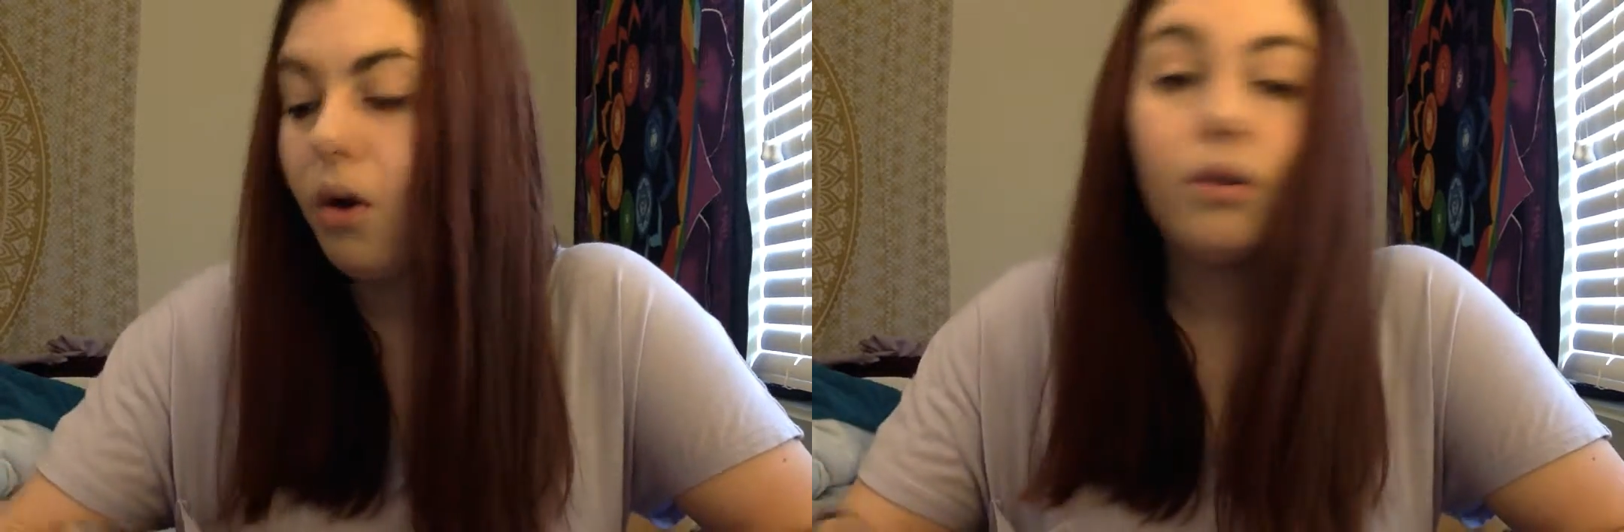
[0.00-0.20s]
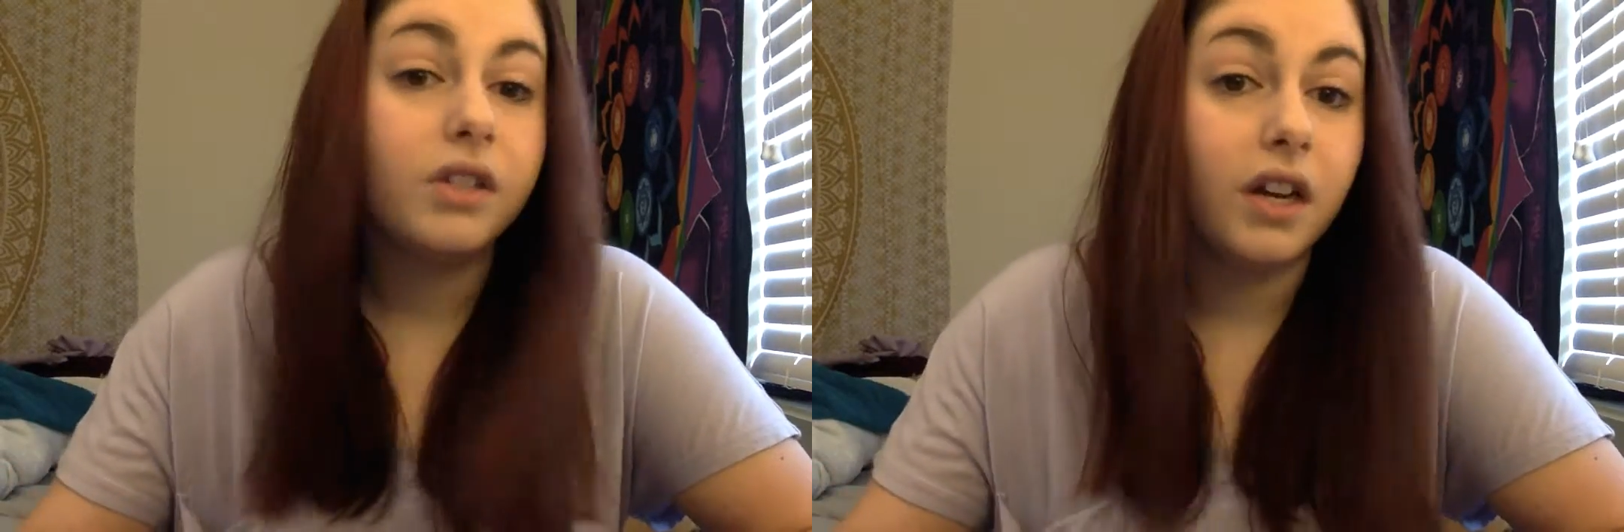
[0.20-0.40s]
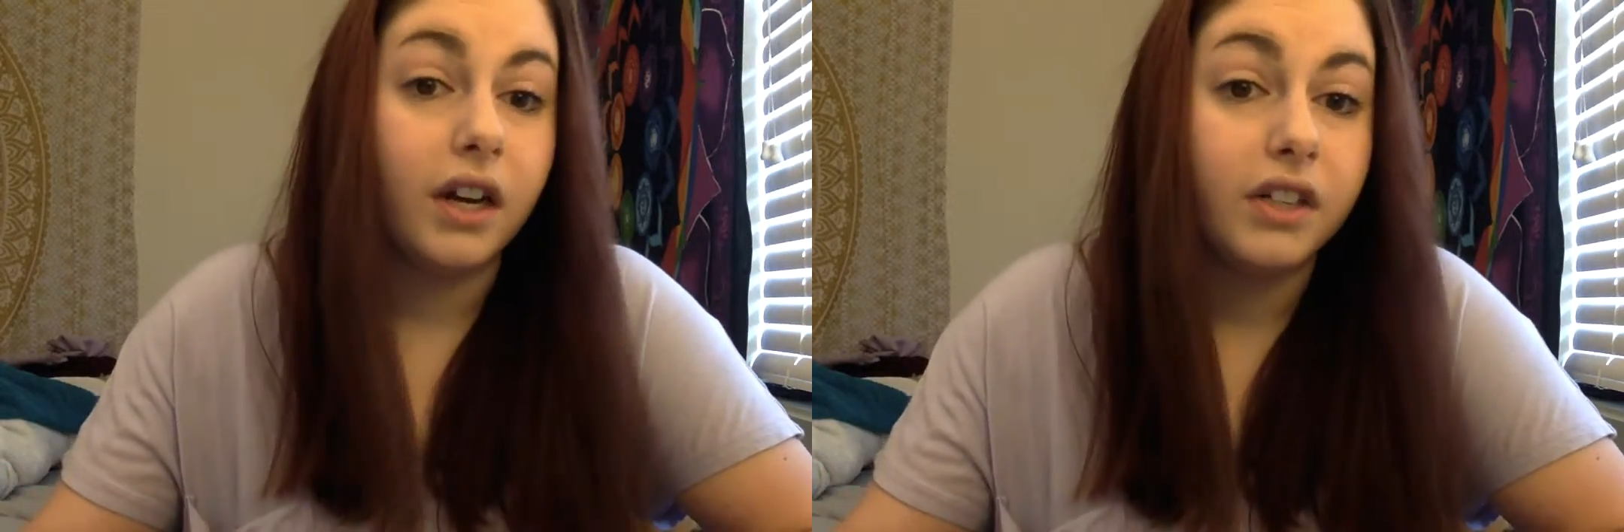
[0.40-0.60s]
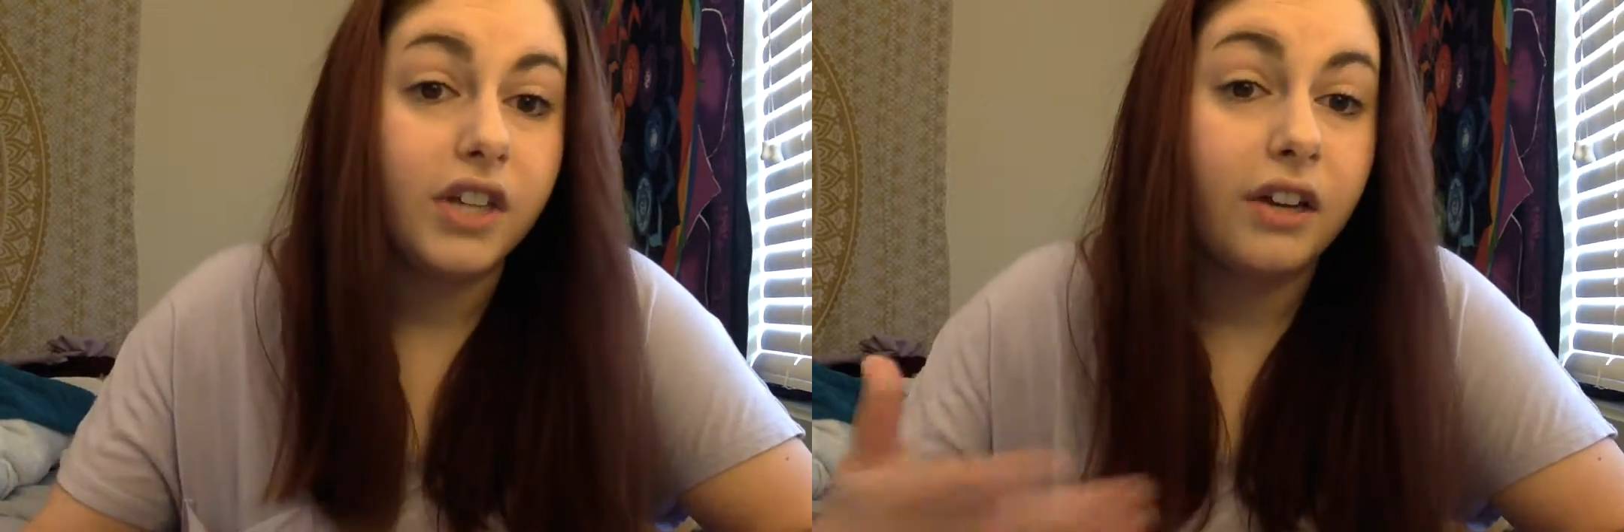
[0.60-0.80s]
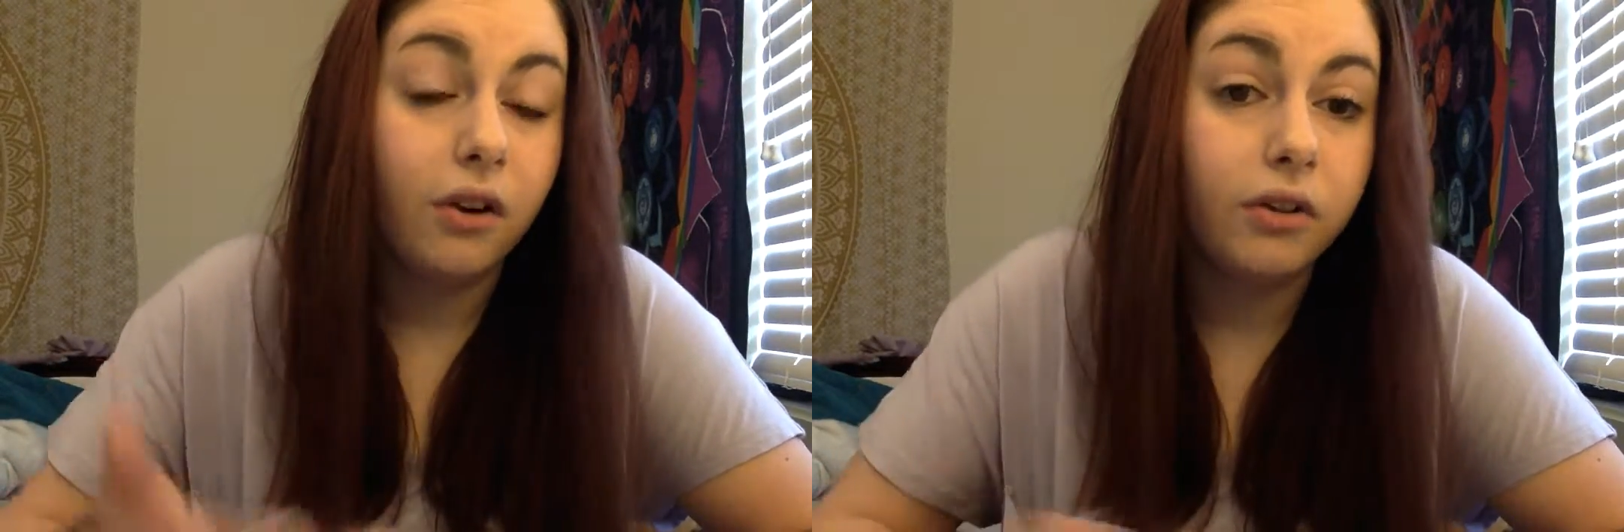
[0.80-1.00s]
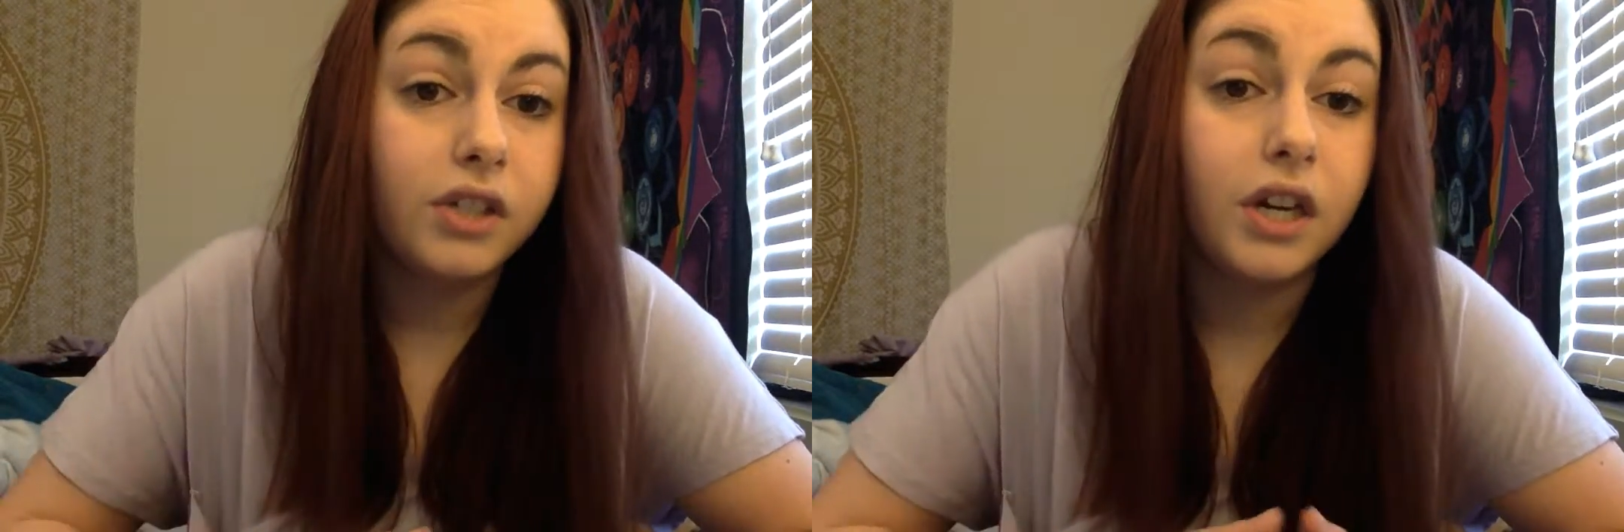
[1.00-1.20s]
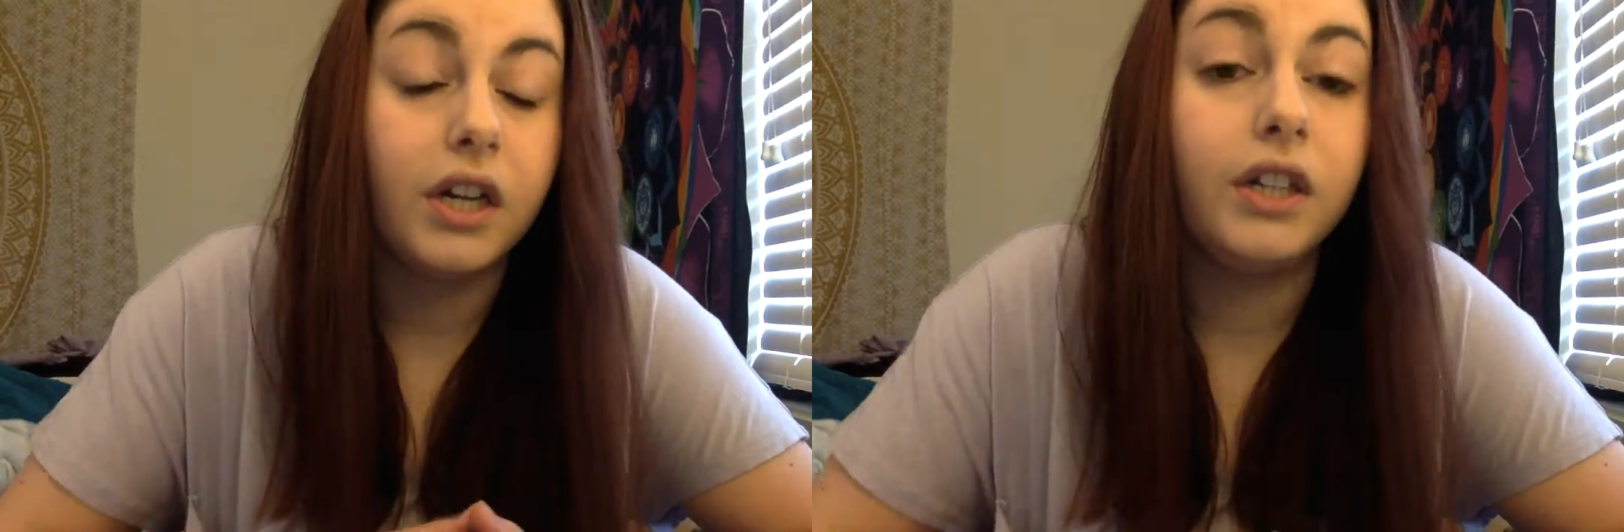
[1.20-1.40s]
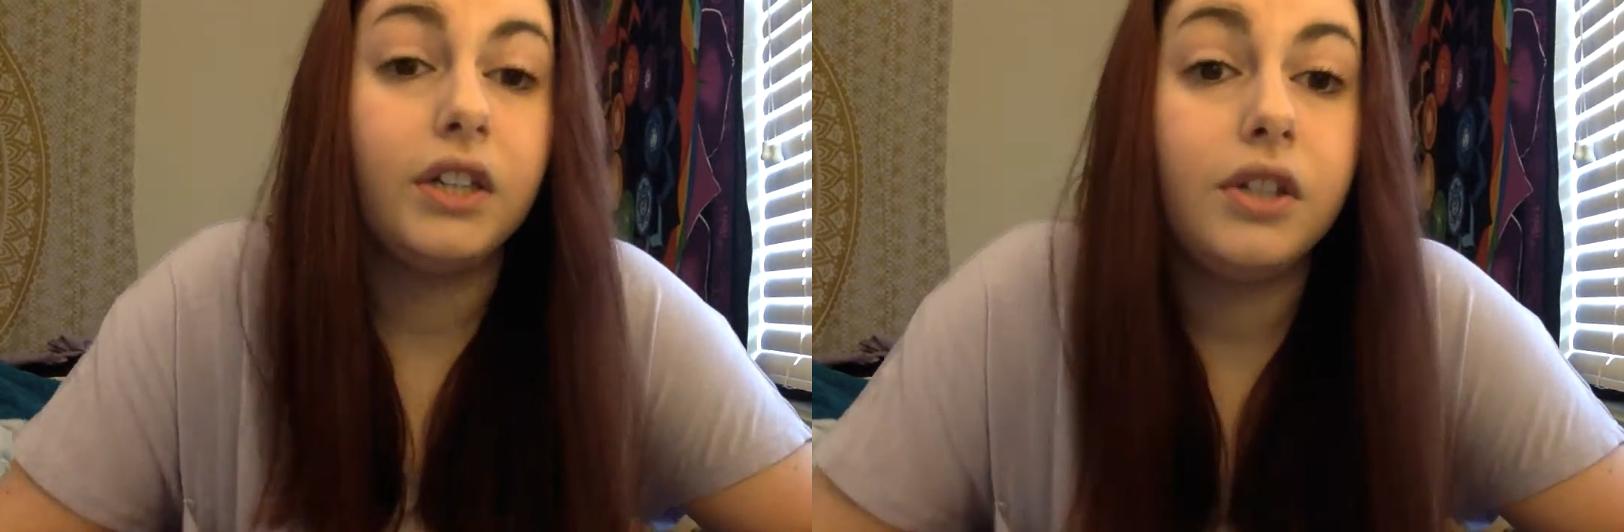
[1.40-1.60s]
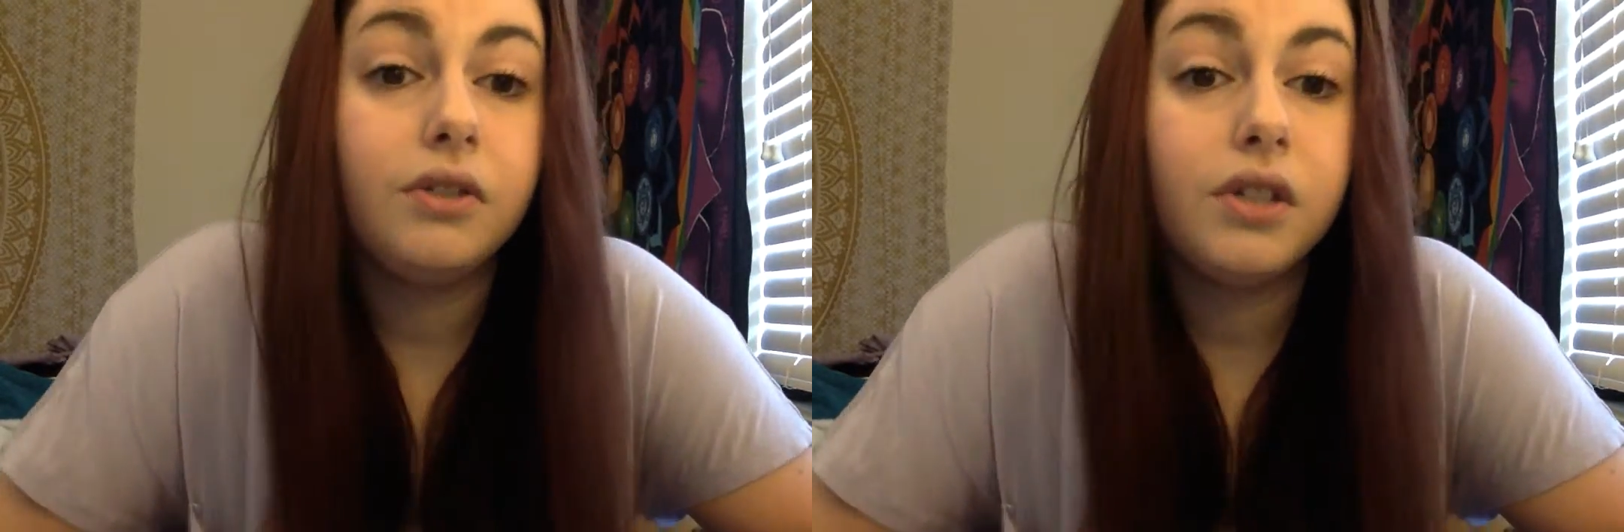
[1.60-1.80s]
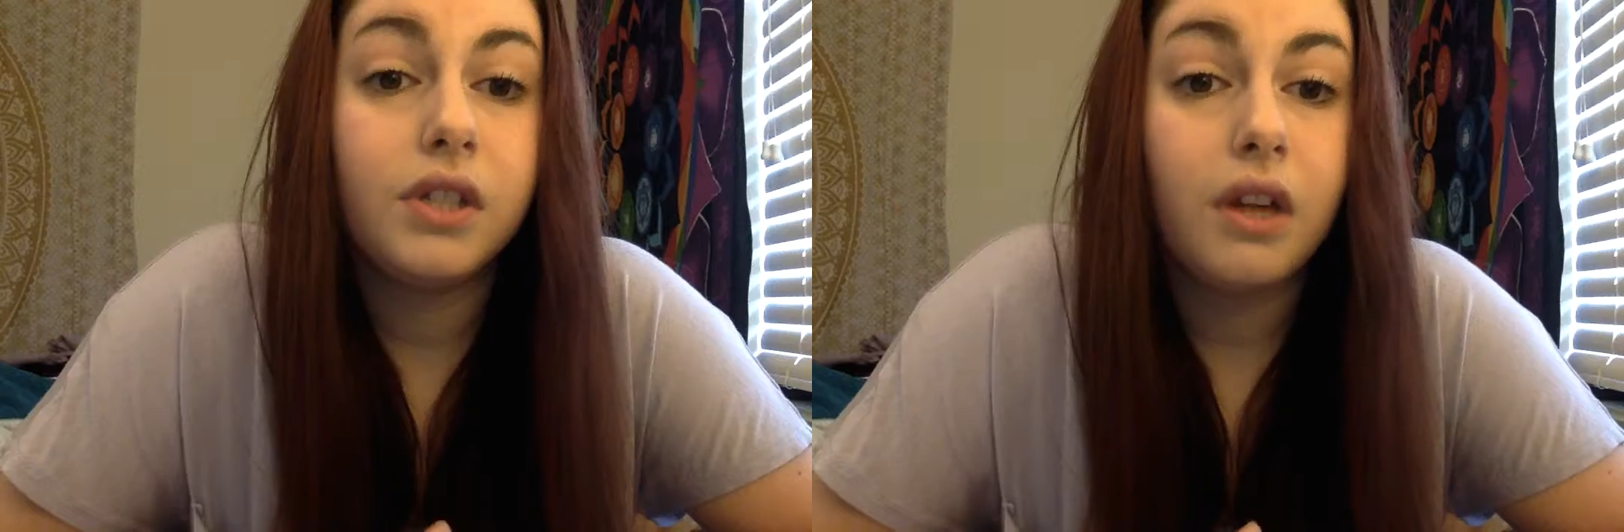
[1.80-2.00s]
Jen Holzer
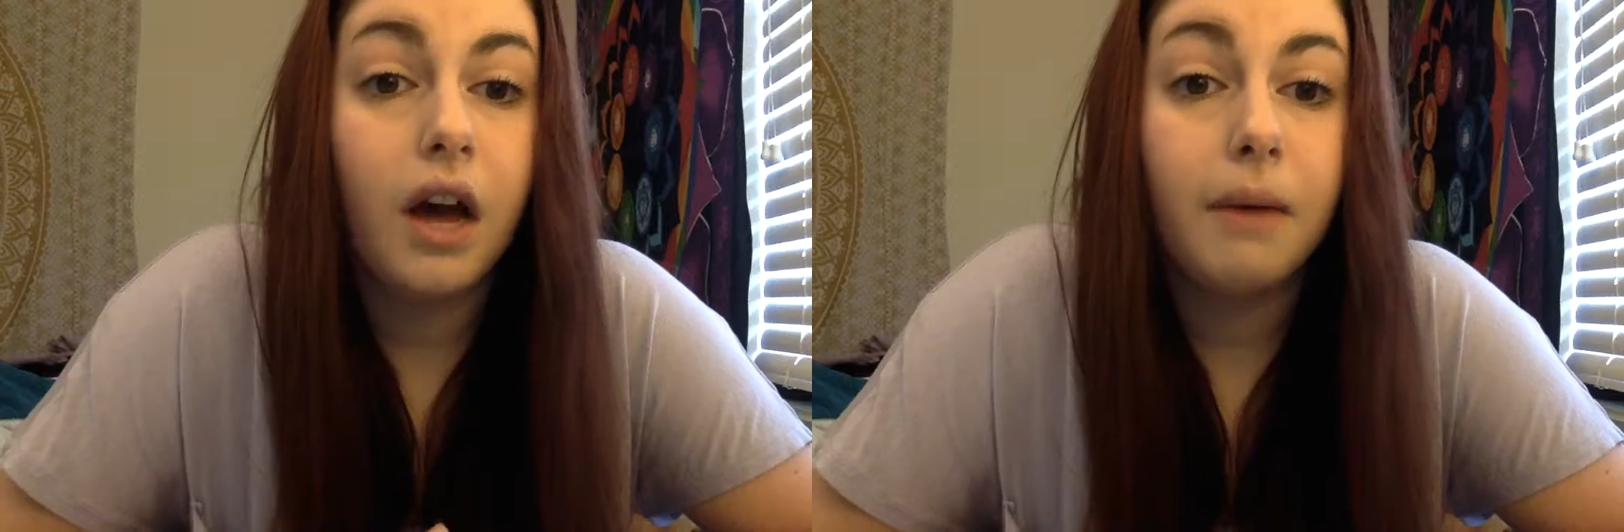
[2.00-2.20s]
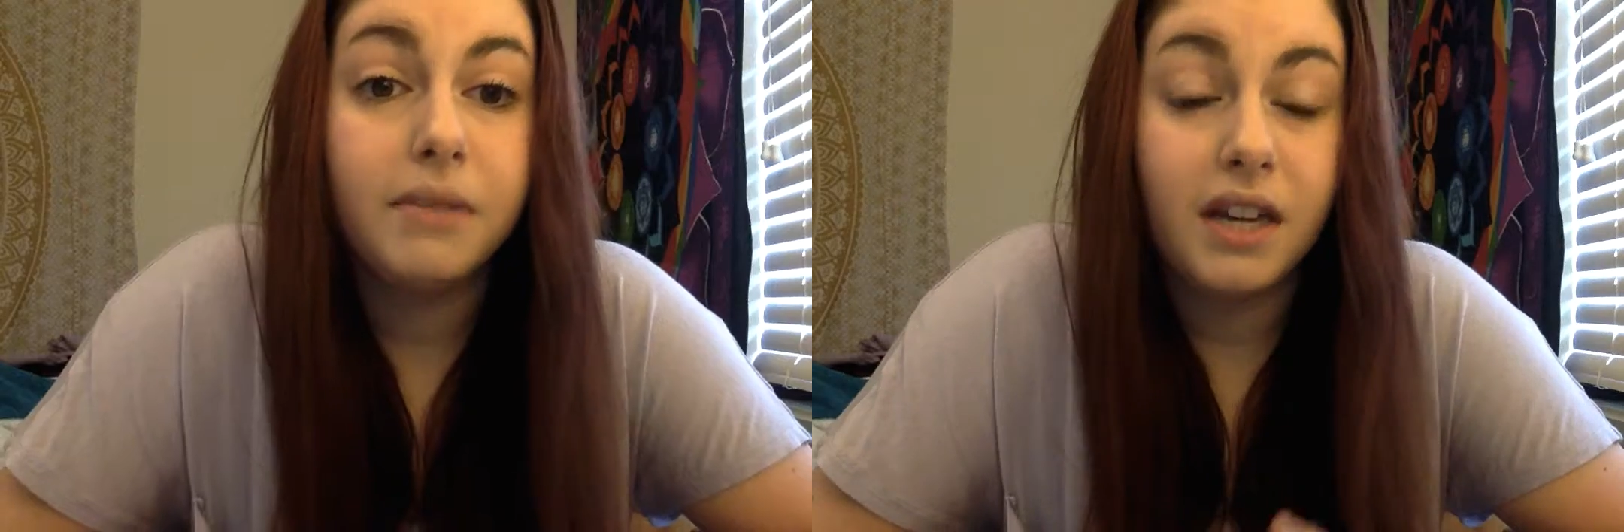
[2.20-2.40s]
does